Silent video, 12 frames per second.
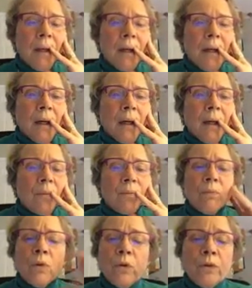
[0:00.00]

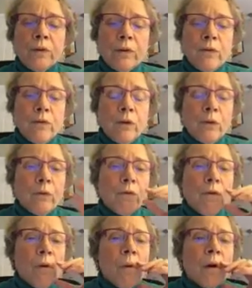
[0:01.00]
moving the field
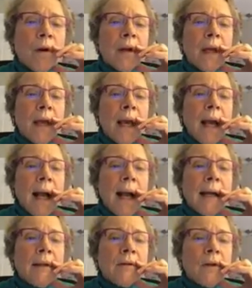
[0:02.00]
forward,
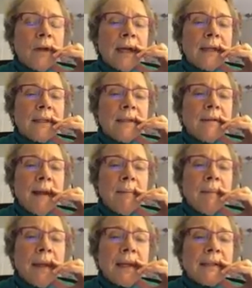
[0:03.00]
I look at, did they
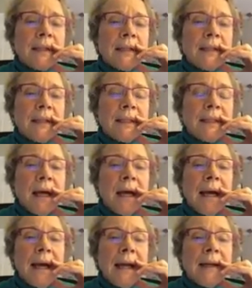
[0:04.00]
mix a
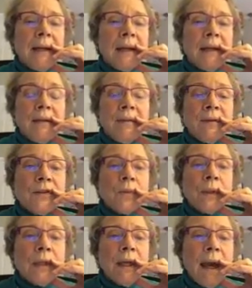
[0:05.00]
design? And in this
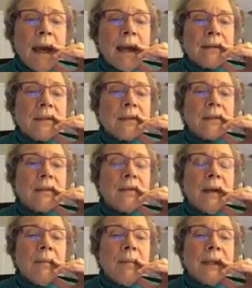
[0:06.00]
one, yes. Did
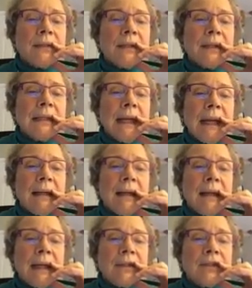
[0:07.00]
they mix a data
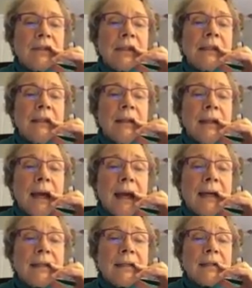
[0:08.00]
collection?
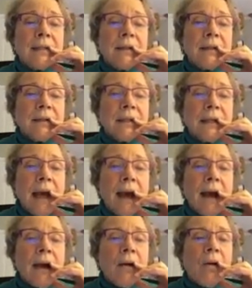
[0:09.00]
Yes, and this is
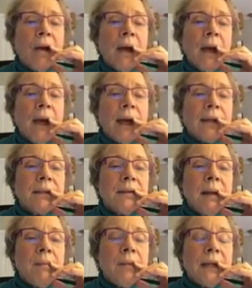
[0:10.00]
how. Did
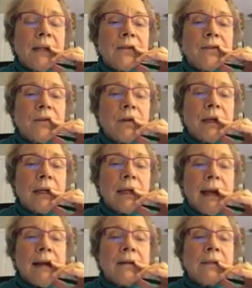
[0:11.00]
they mix during
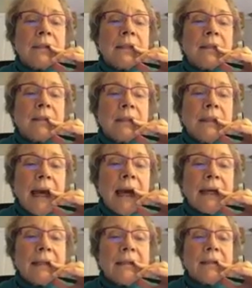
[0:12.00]
analysis?
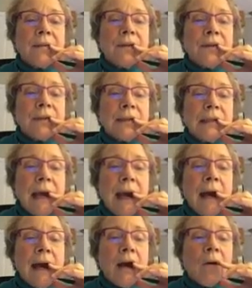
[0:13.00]
Yes, and this is
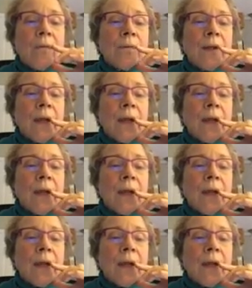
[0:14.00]
how.